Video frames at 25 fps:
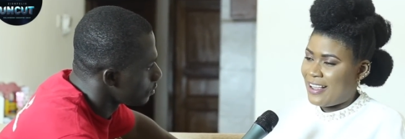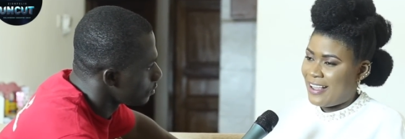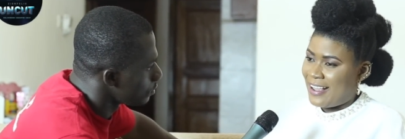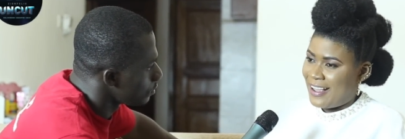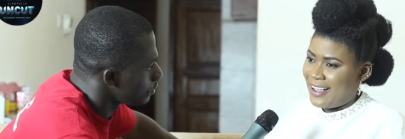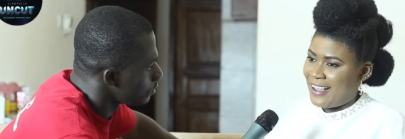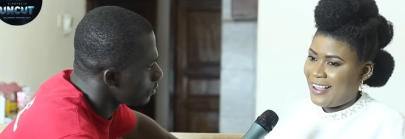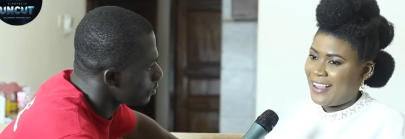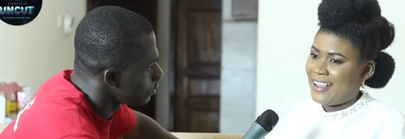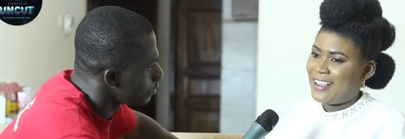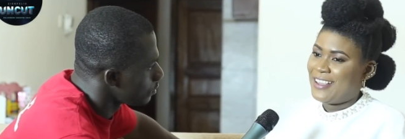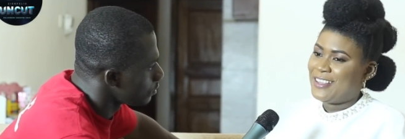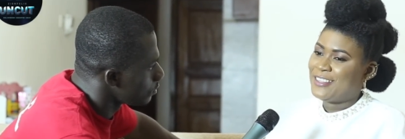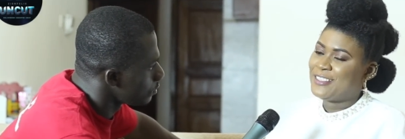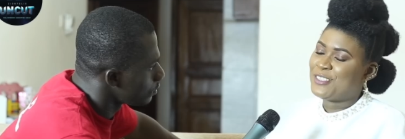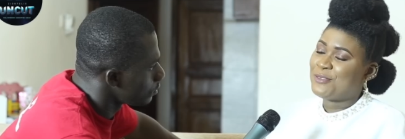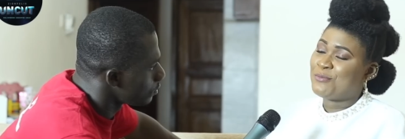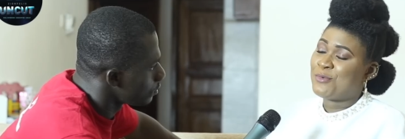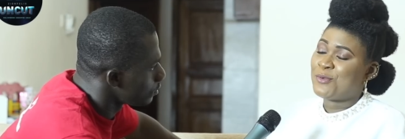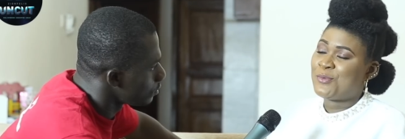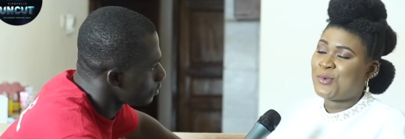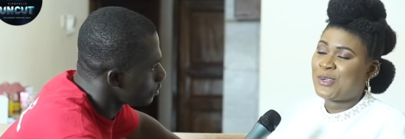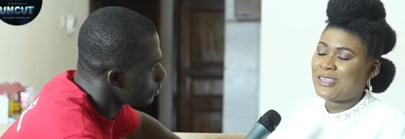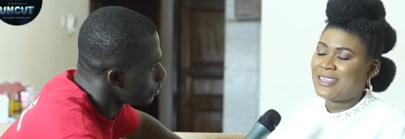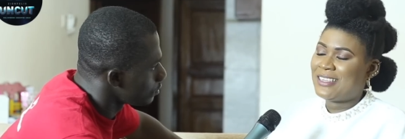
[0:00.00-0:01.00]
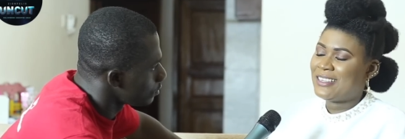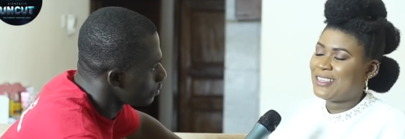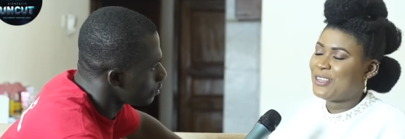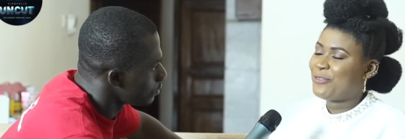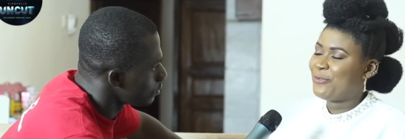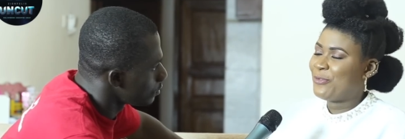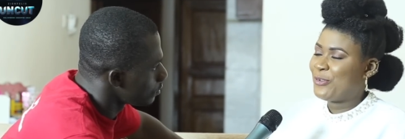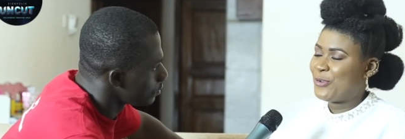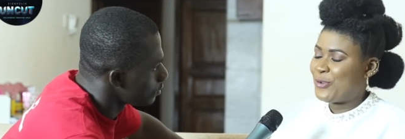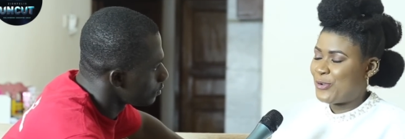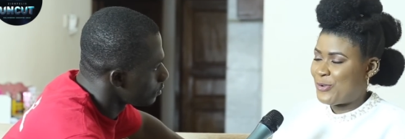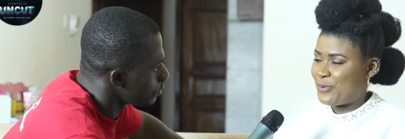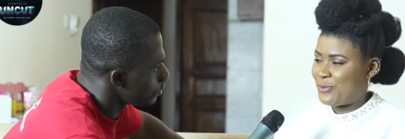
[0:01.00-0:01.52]
Speaker 1: I to be more than
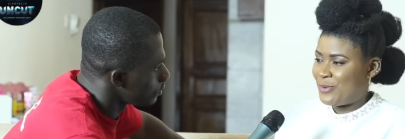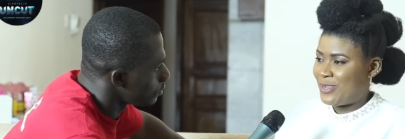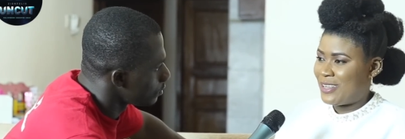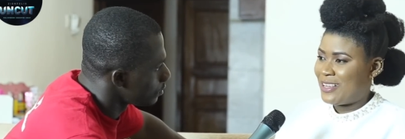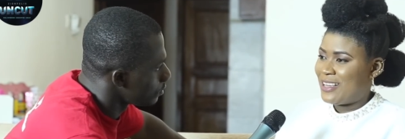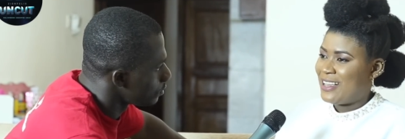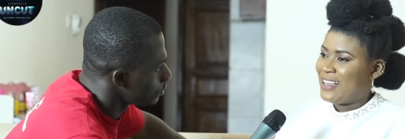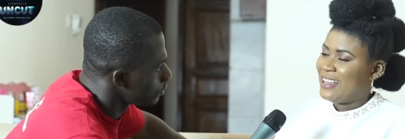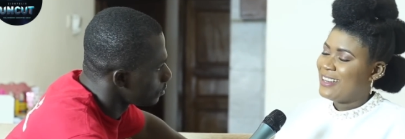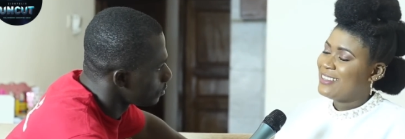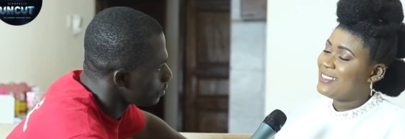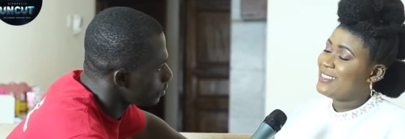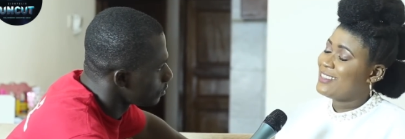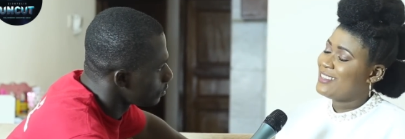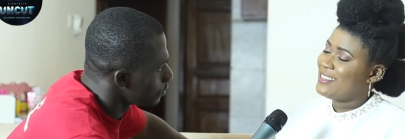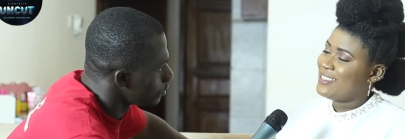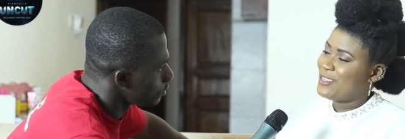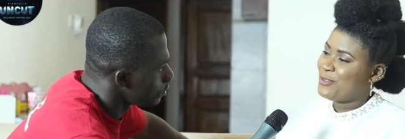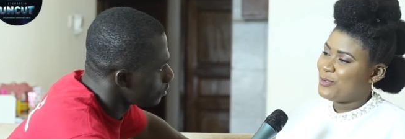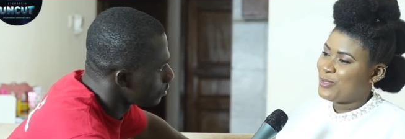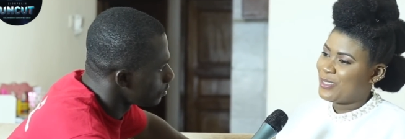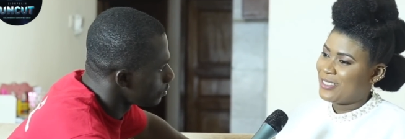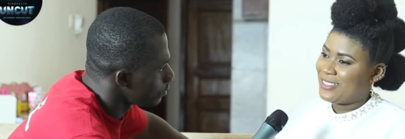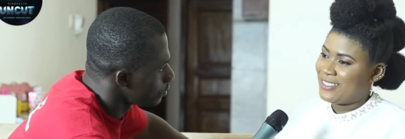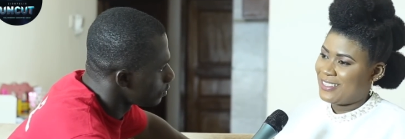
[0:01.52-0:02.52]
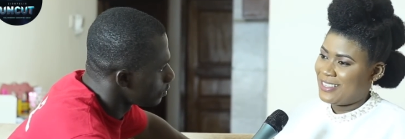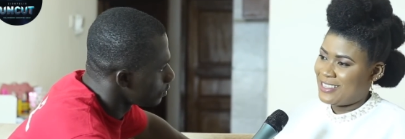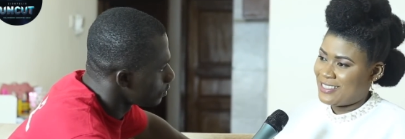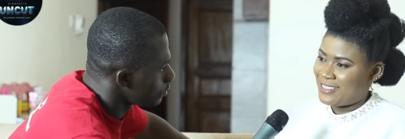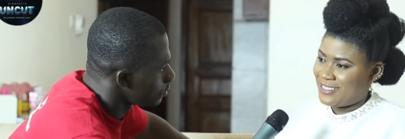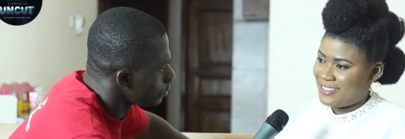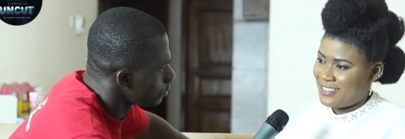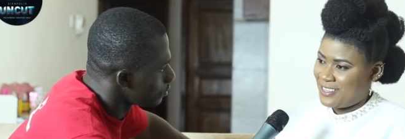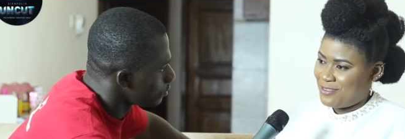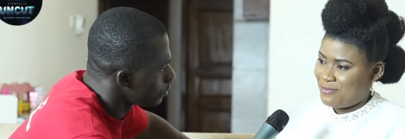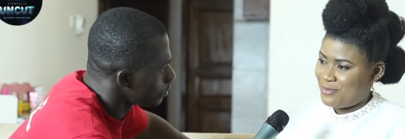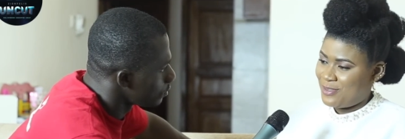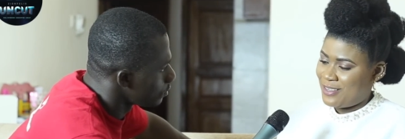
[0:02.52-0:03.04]
a follow me. Not the own
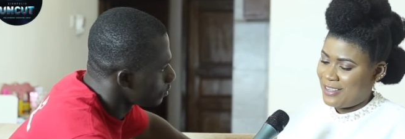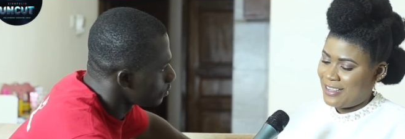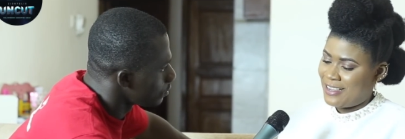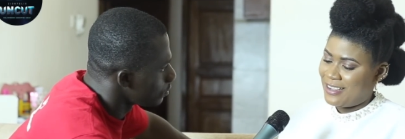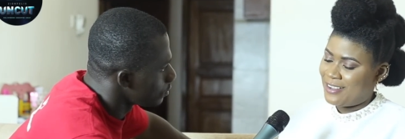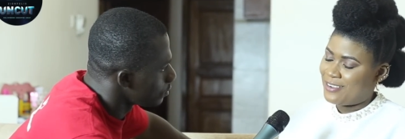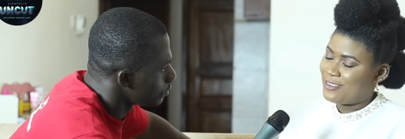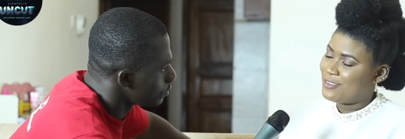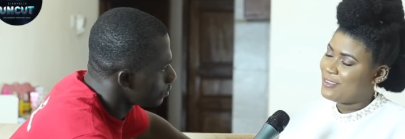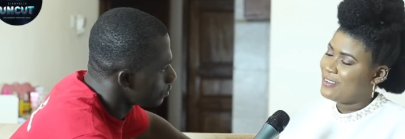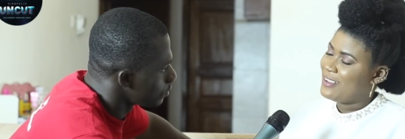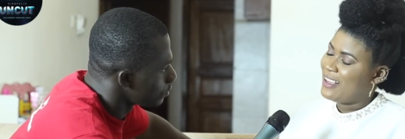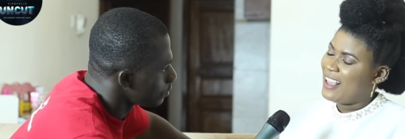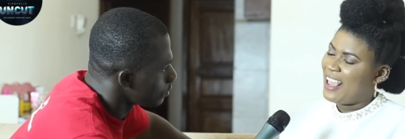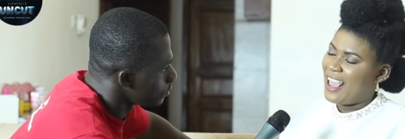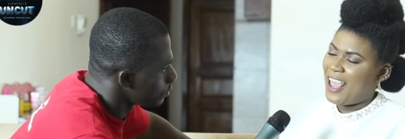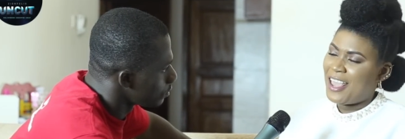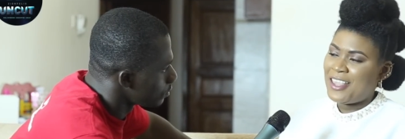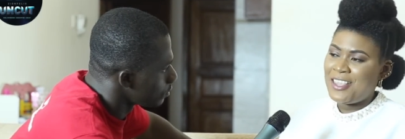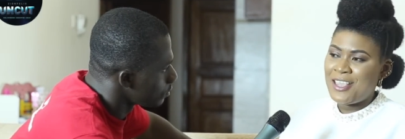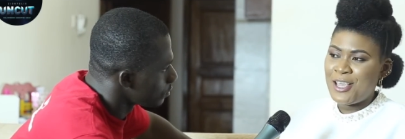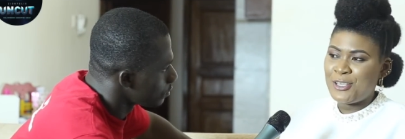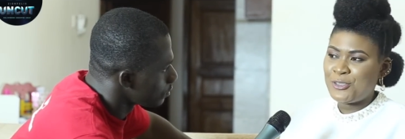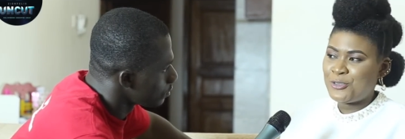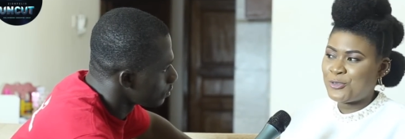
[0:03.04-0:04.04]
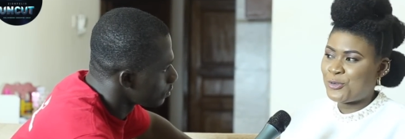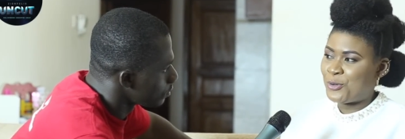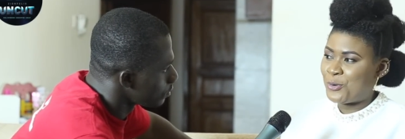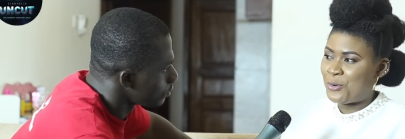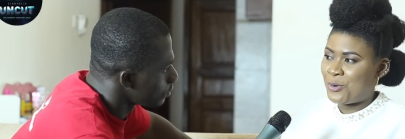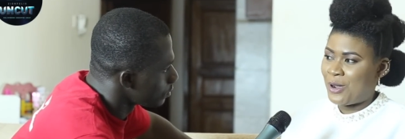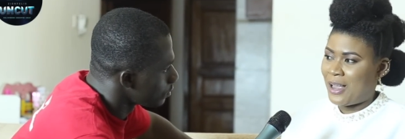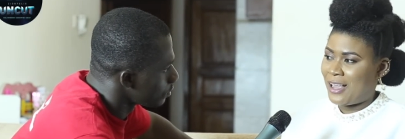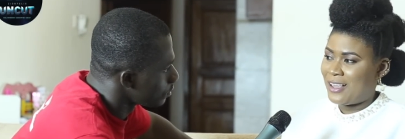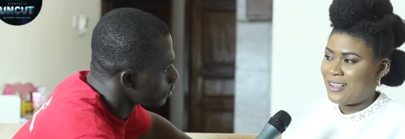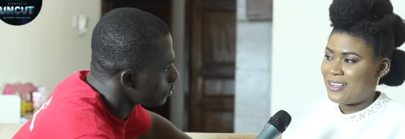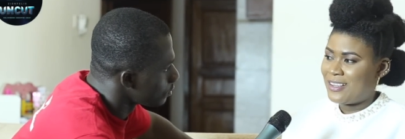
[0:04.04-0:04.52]
CSCBM. And you talk,